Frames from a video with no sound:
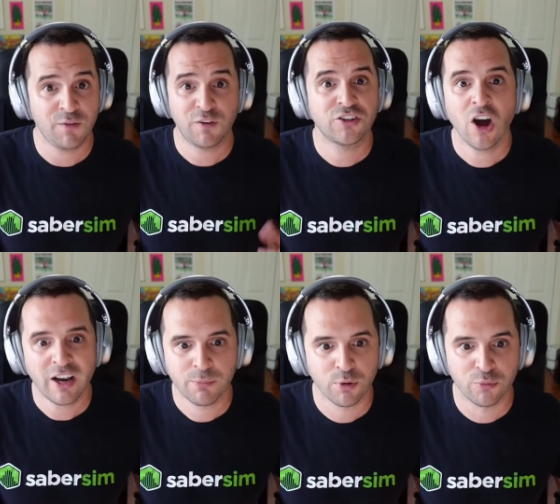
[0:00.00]
If it's not
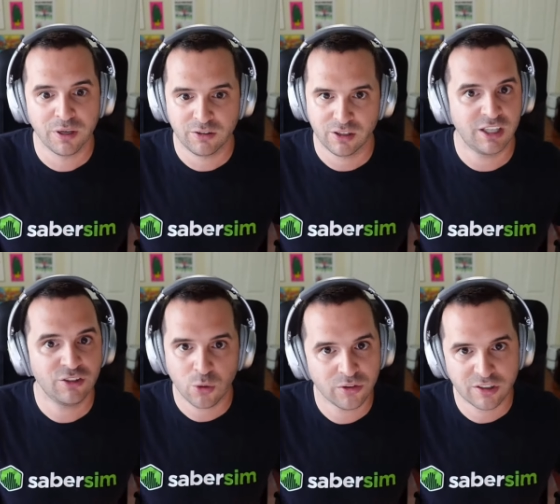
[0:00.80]
an improvement,
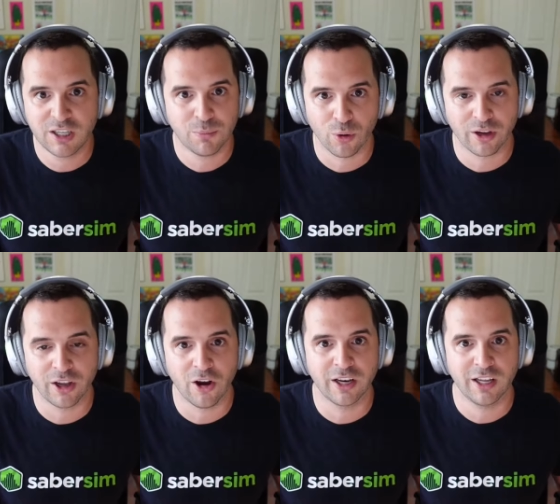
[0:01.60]
he's going to keep
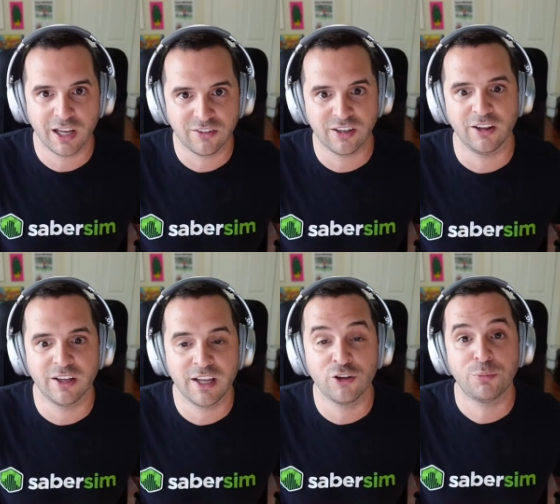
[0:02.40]
working on it until
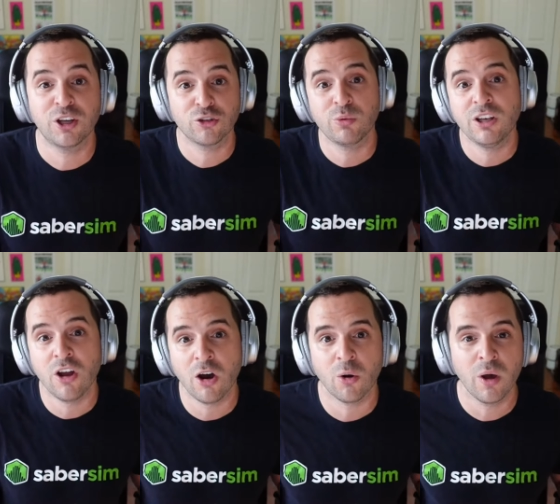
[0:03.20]
it is, because we
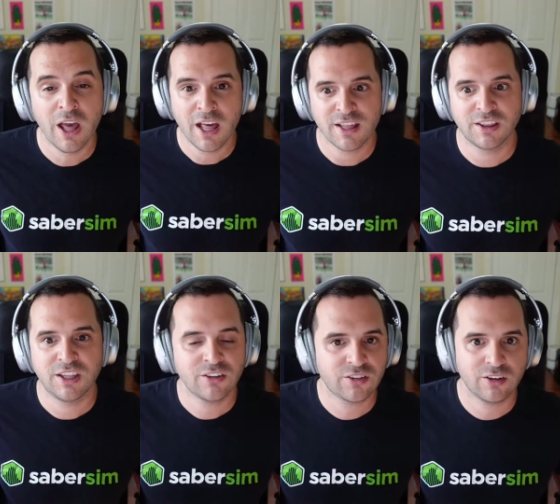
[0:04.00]
know that
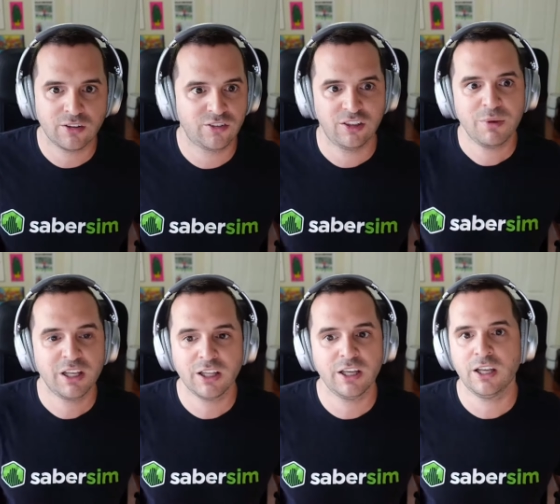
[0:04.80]
this
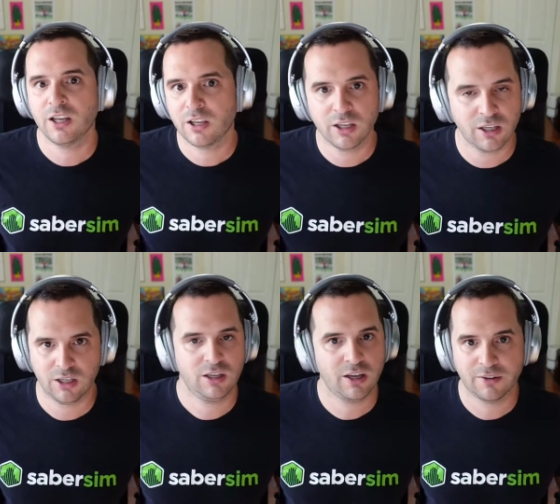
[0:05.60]
seemingly
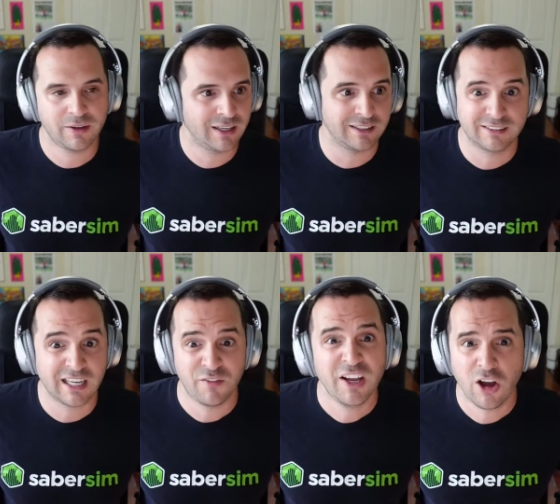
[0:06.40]
kind
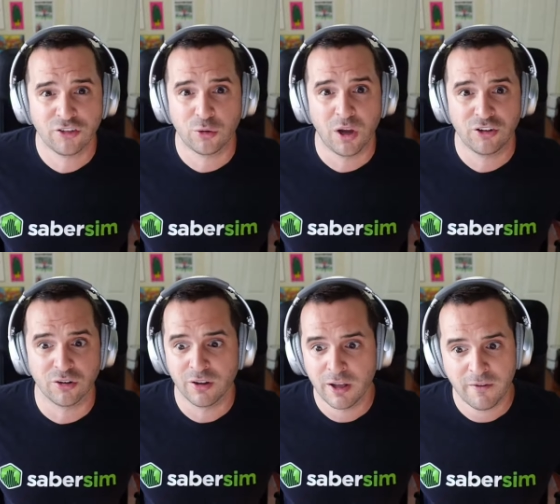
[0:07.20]
of
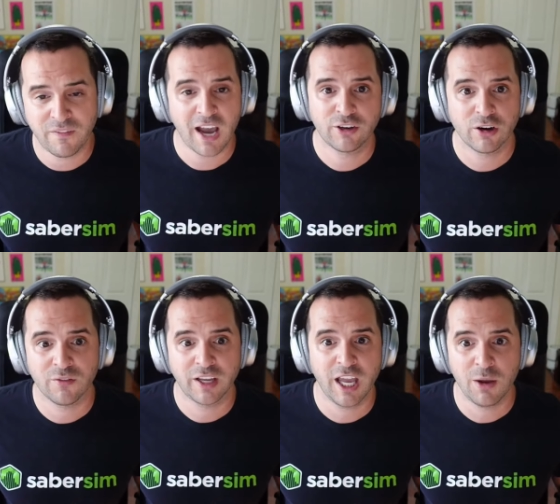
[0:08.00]
inconsequential factor
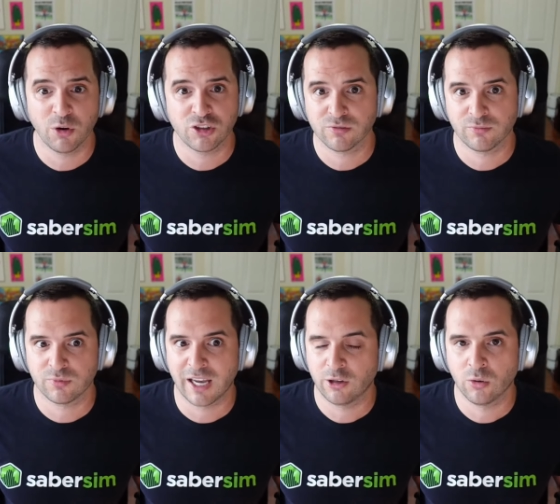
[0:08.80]
of a game, which
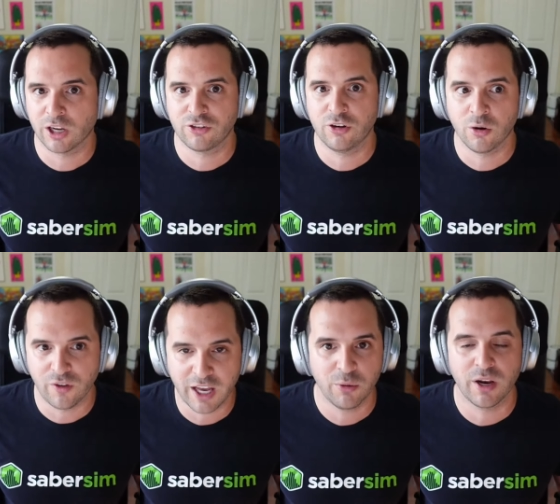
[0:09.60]
I don't actually know if
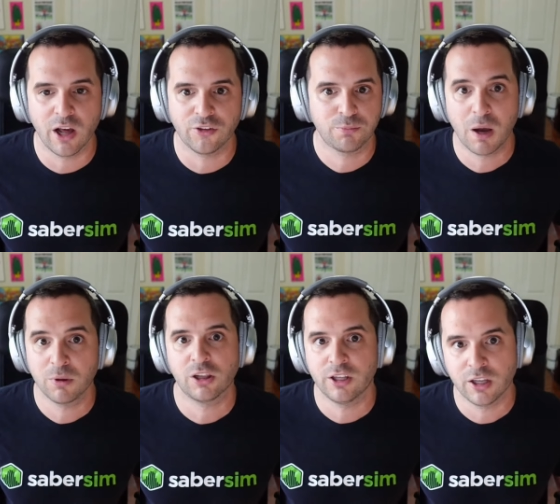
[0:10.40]
anyone else
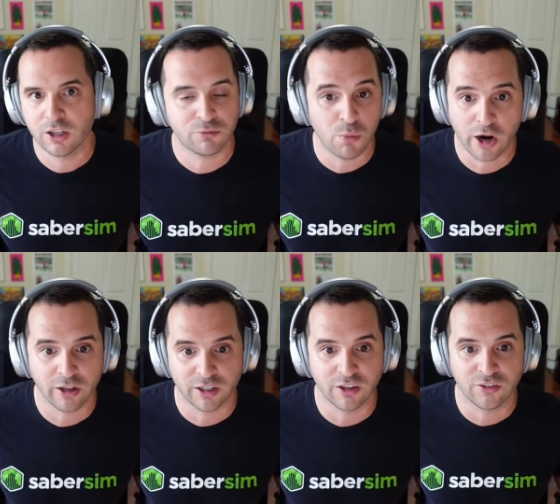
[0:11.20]
publicly is
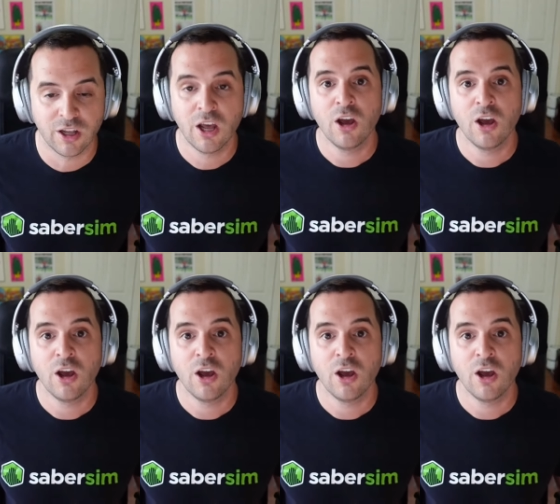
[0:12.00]
modeling this.